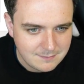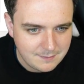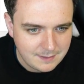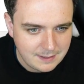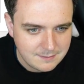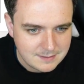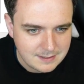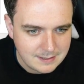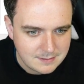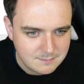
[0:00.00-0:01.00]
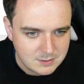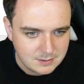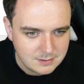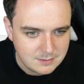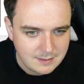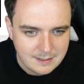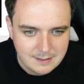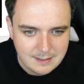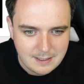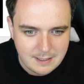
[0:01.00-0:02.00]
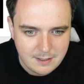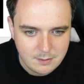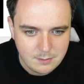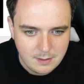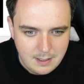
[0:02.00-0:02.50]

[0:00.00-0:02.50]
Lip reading: around the outside. So I'm just going to do that now.